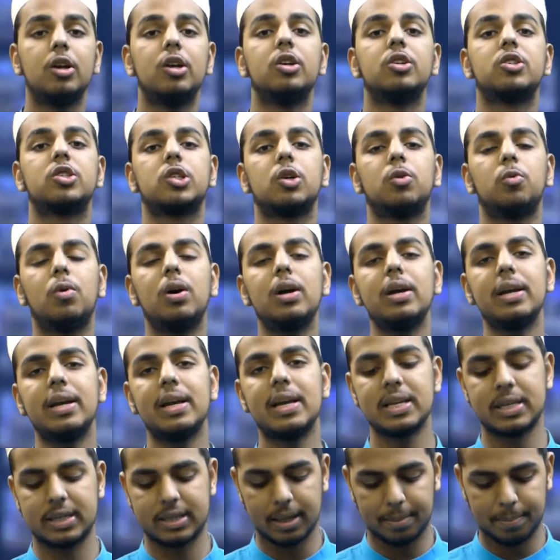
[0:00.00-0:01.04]
So what
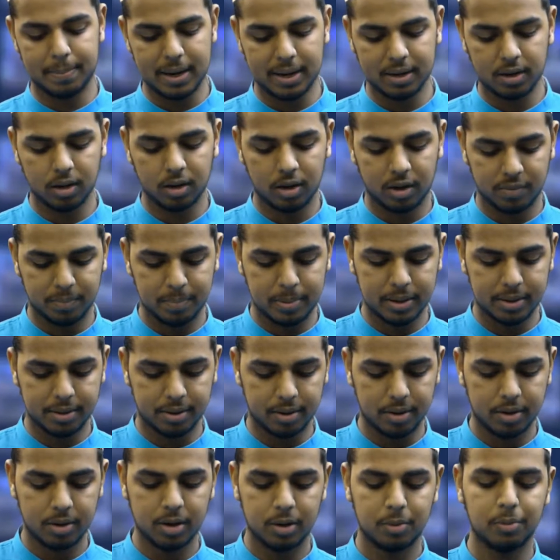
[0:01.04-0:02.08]
is the Battle of
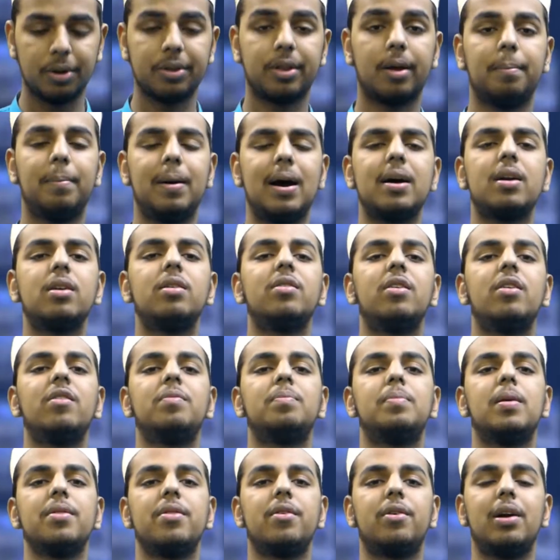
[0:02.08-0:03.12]
Badr? Well, the Battle
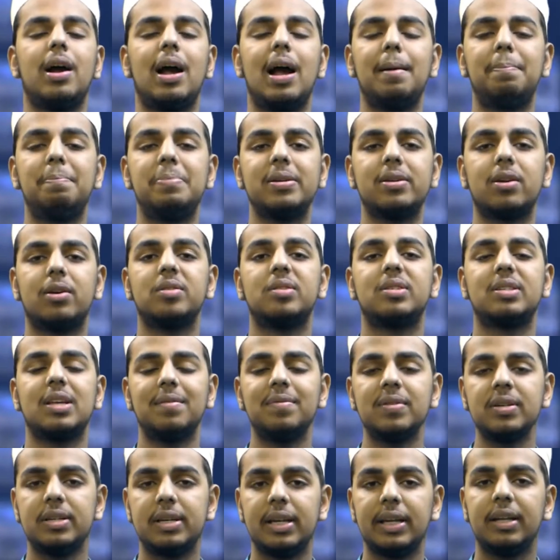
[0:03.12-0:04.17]
of Badr happened on
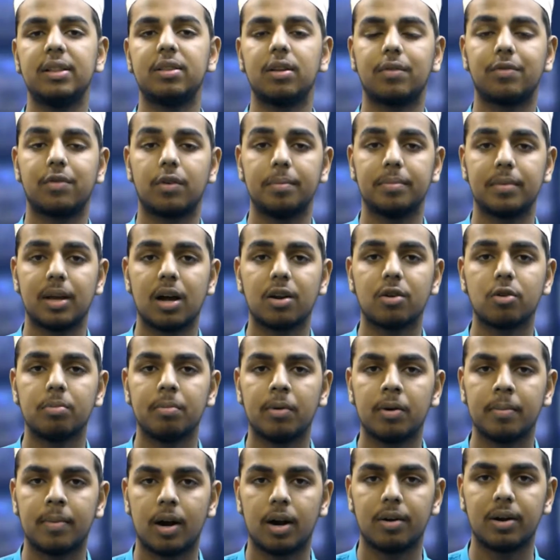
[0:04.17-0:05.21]
17th of Ramadan
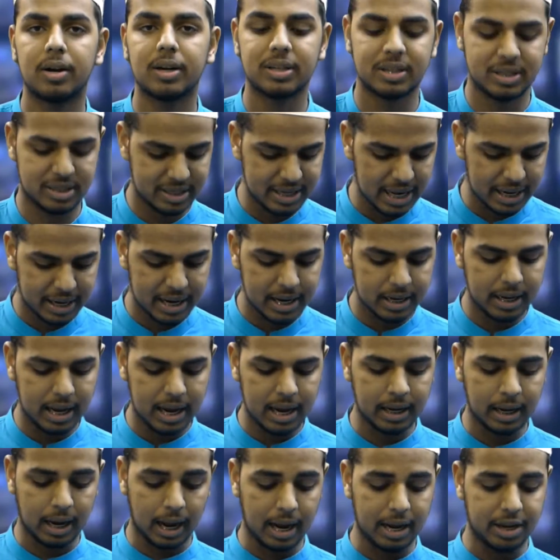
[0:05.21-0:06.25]
al-Mubarak, 2nd
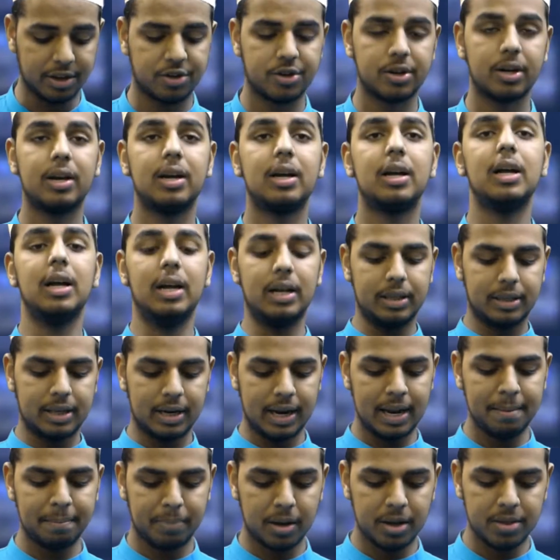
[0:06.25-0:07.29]
AH. The
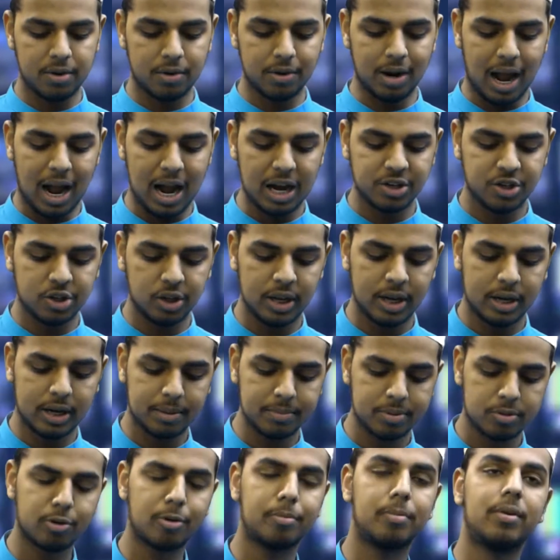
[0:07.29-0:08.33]
name Badr actually
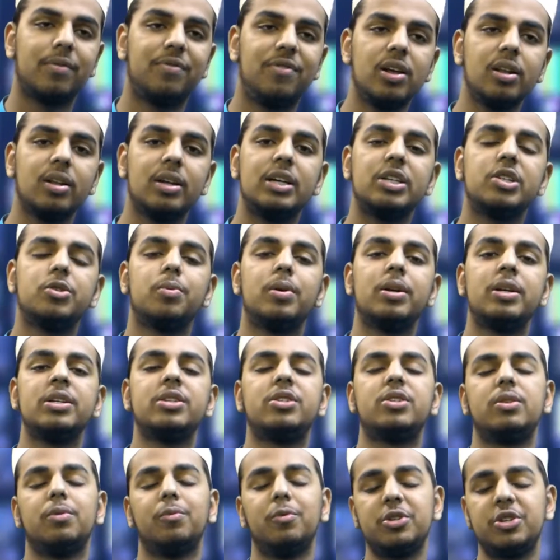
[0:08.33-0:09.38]
comes from a village
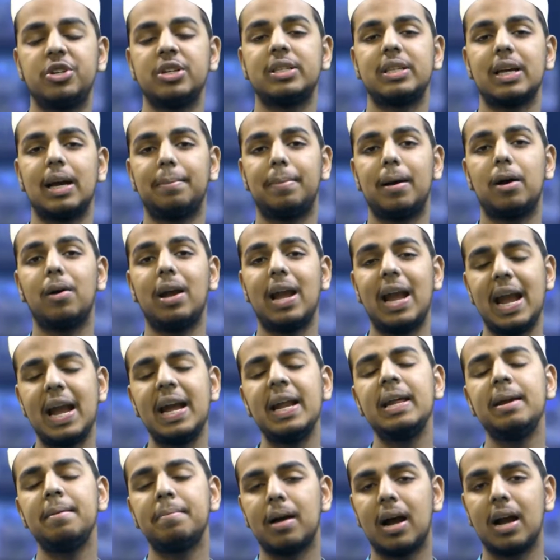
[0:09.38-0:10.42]
which is about
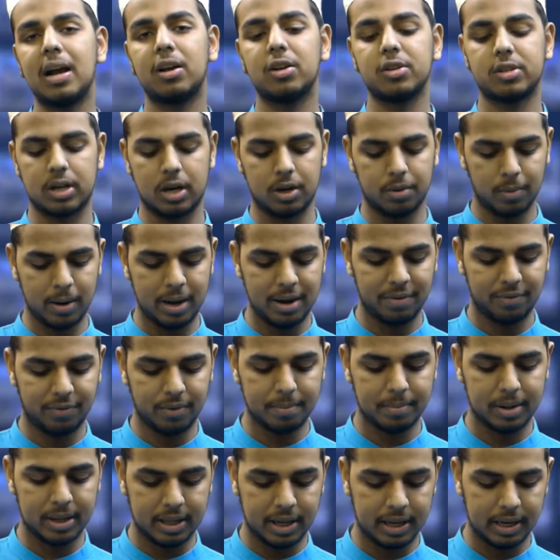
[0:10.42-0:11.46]
80 miles away
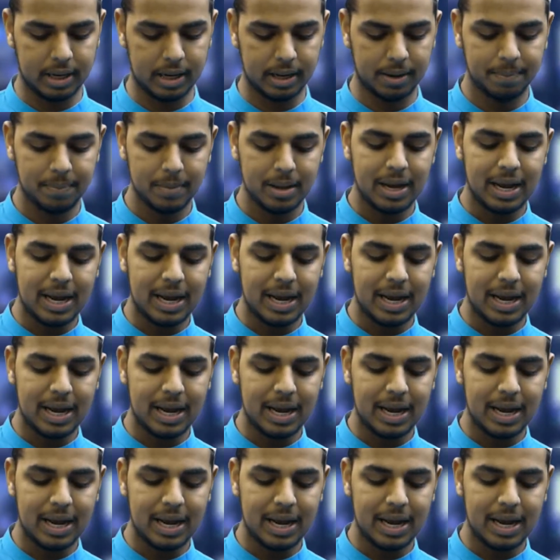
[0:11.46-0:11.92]
from Medina.